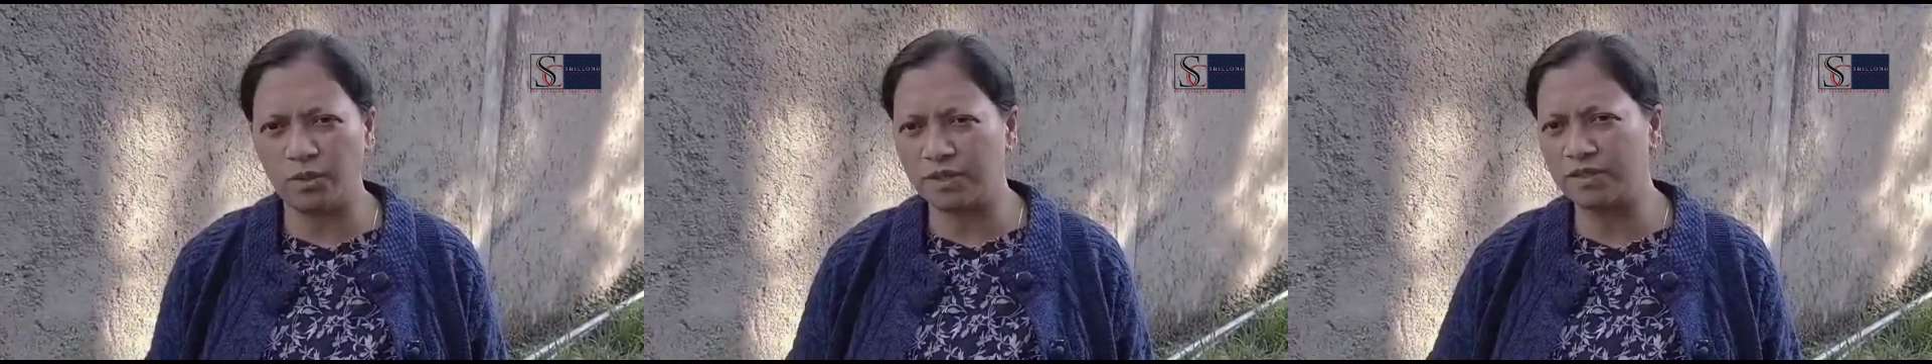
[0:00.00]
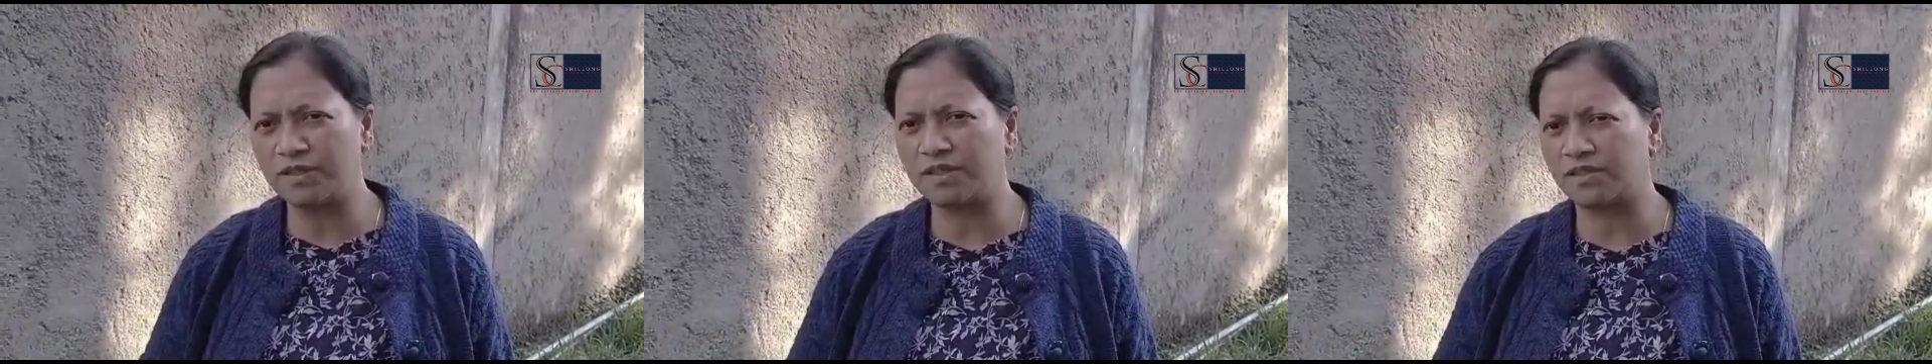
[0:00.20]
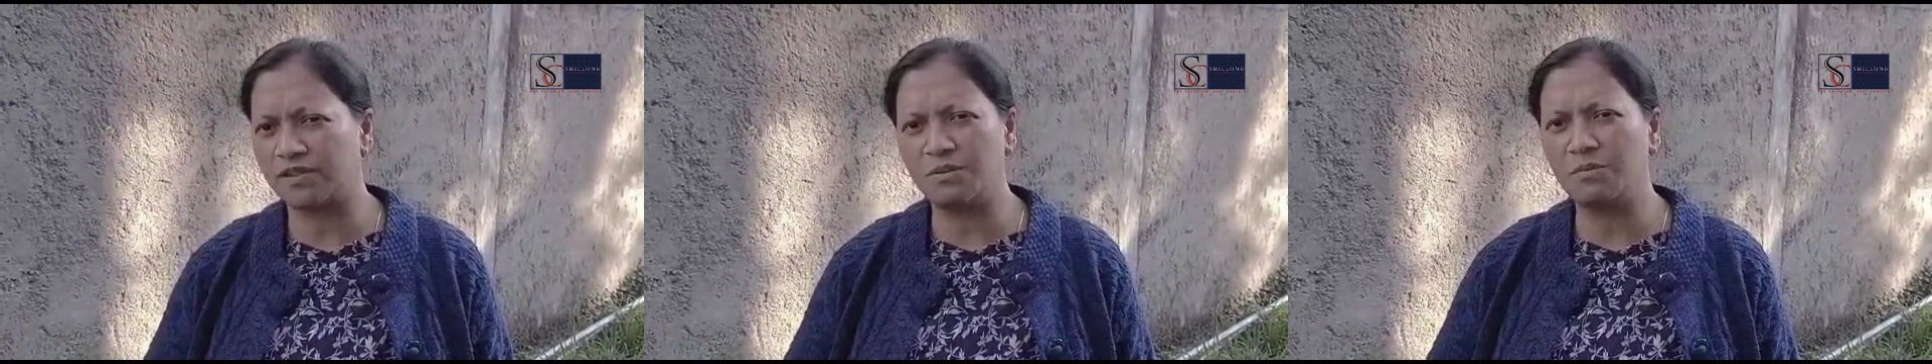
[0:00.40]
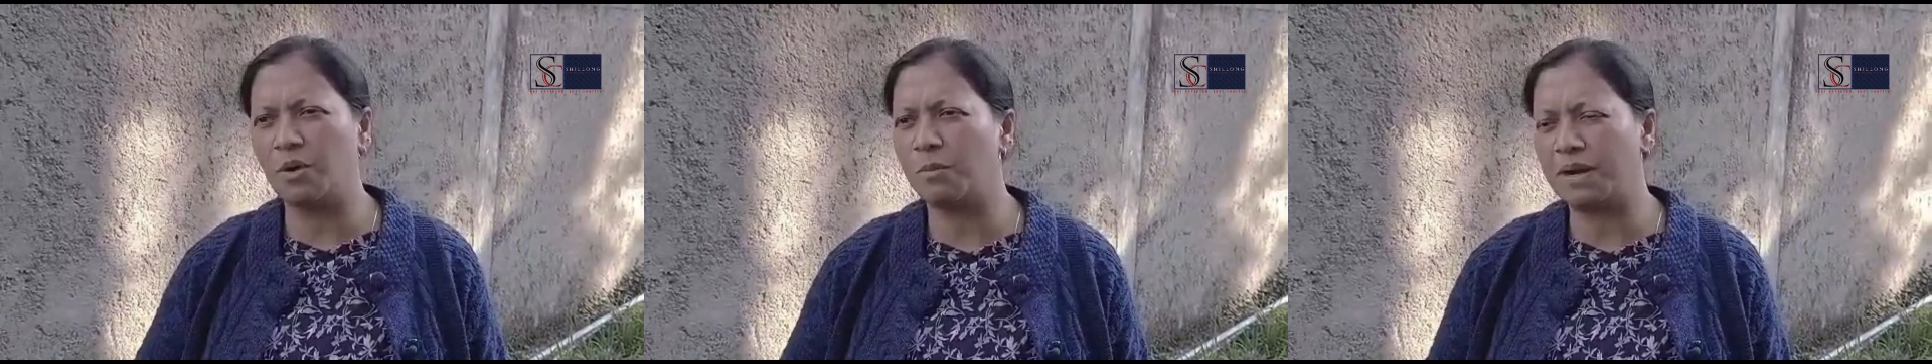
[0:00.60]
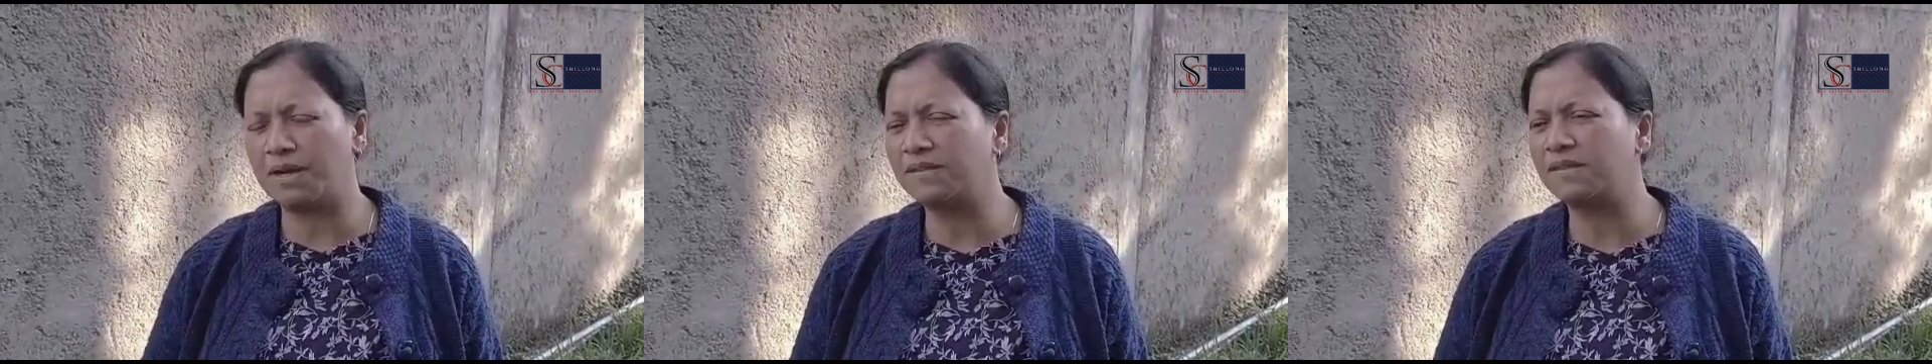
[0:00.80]
just 3
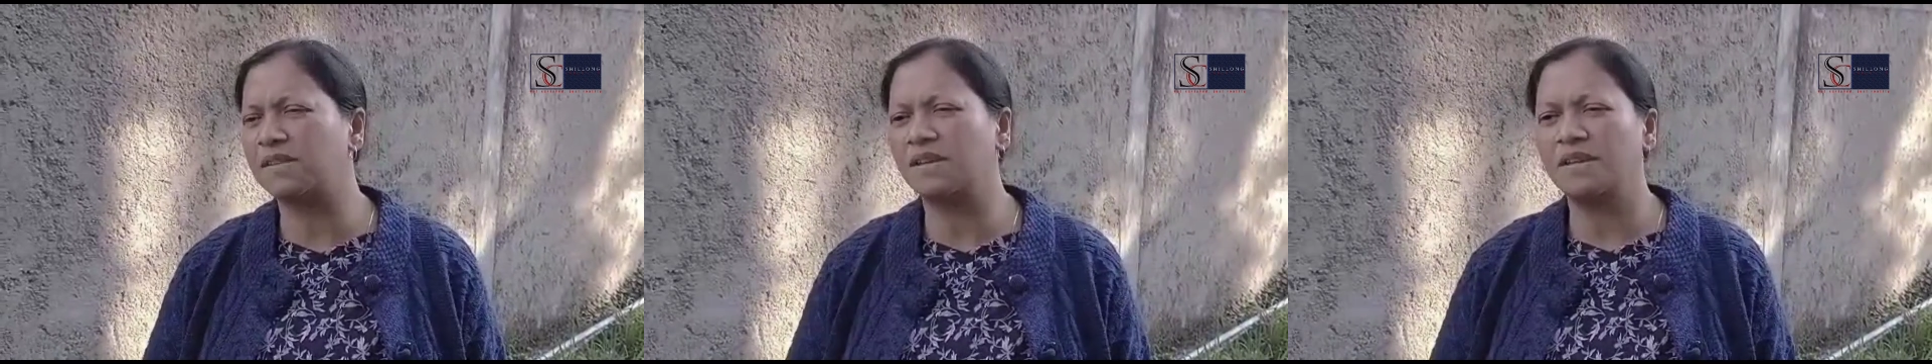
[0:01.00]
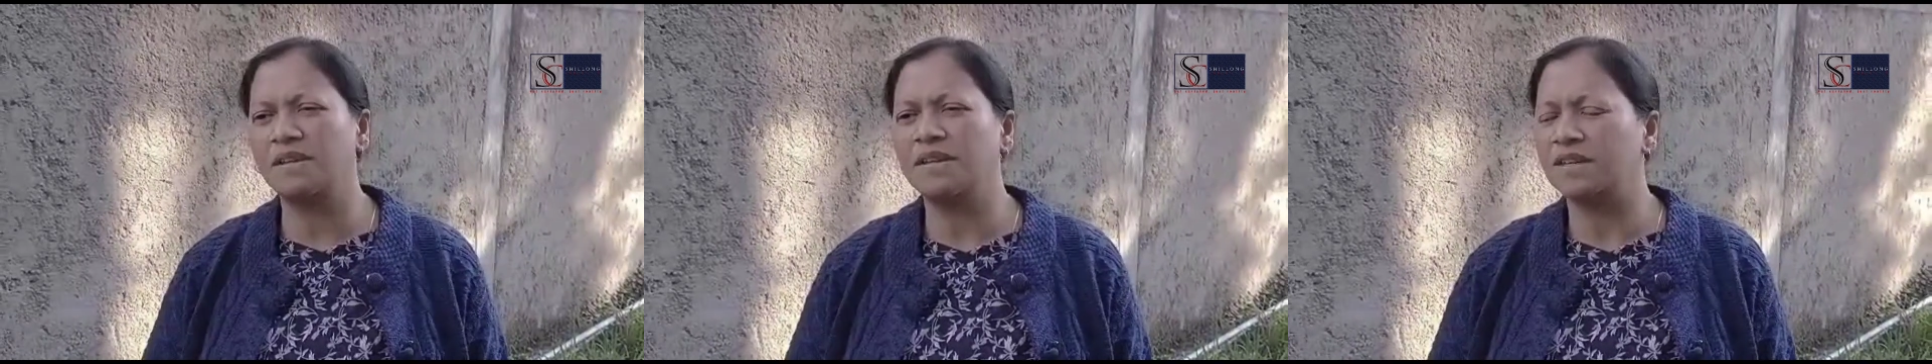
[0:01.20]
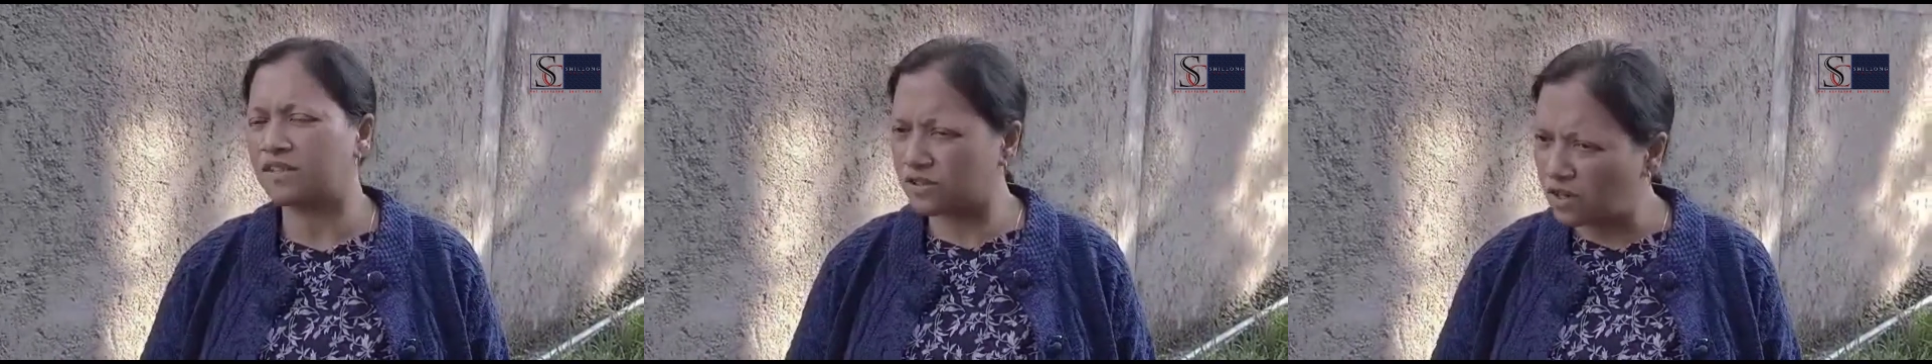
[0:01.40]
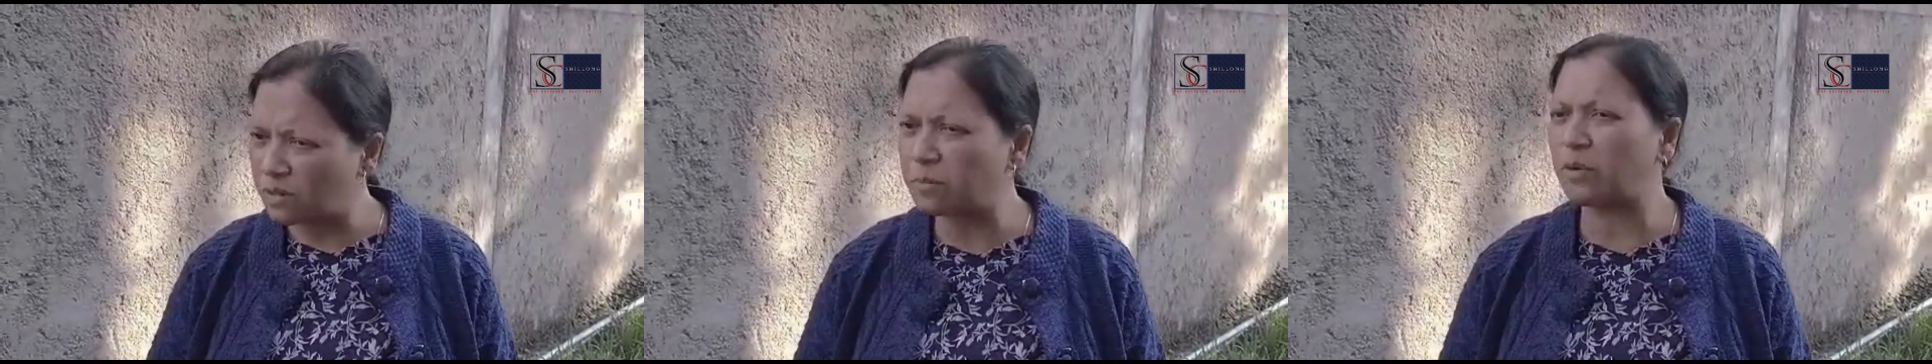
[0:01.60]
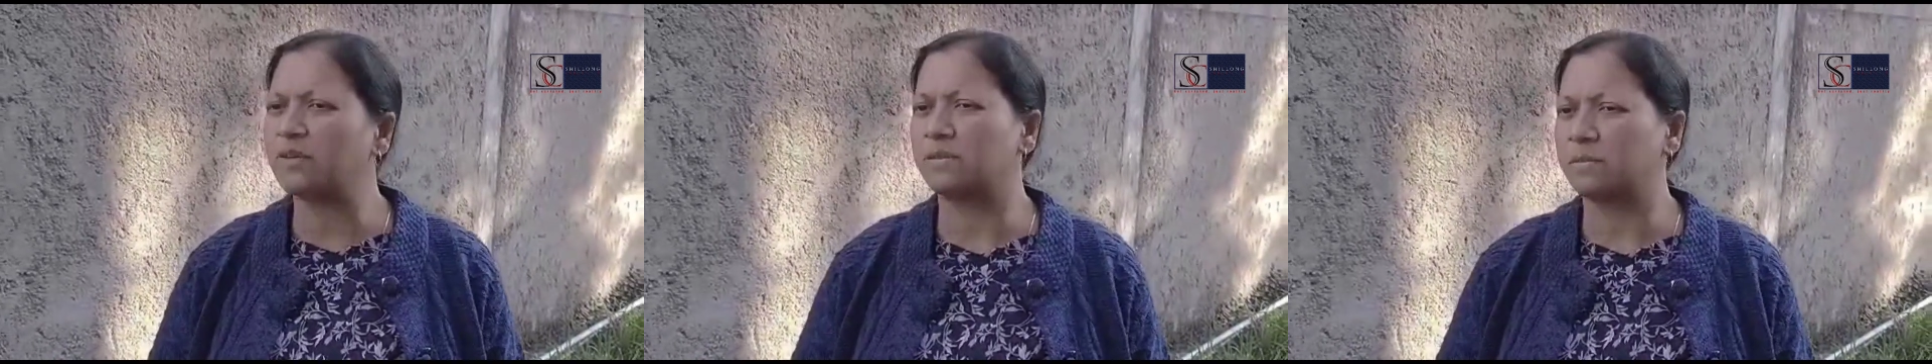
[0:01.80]
more months, it's
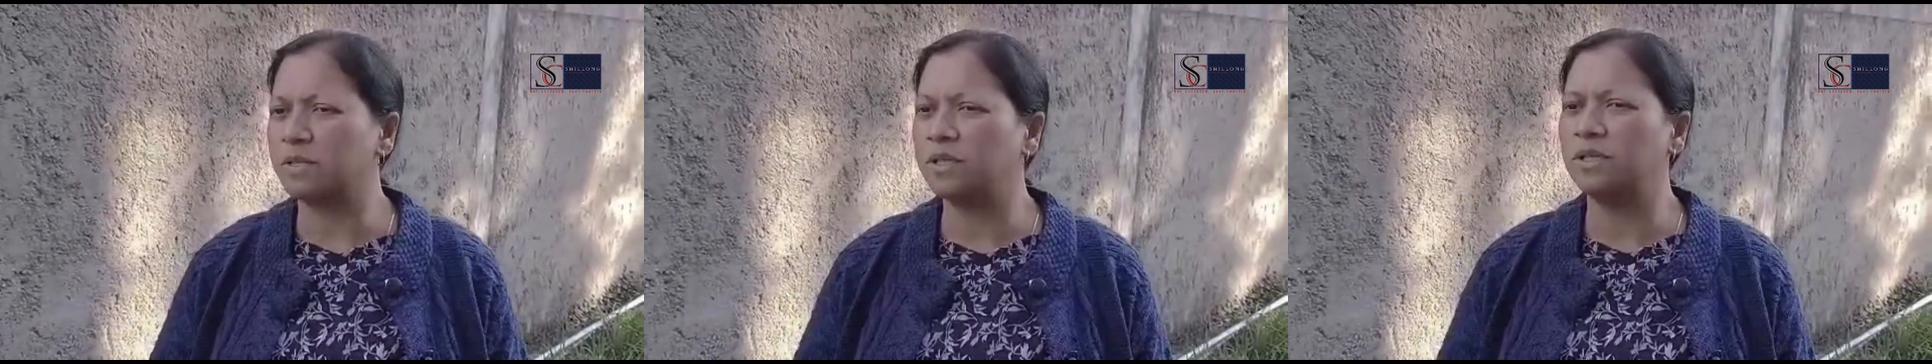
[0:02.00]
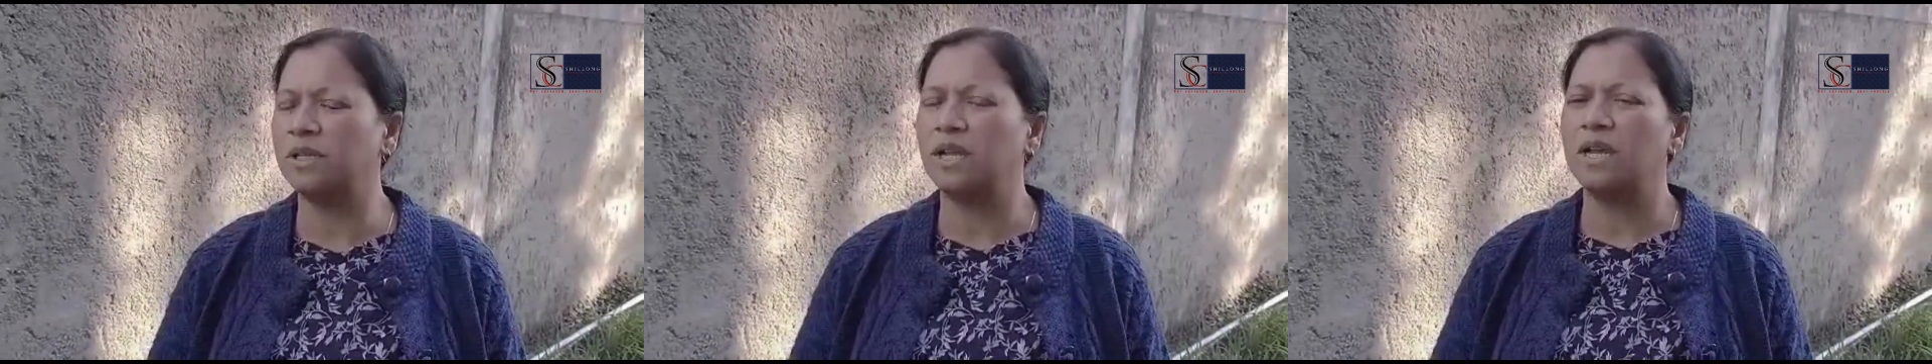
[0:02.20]
not possible.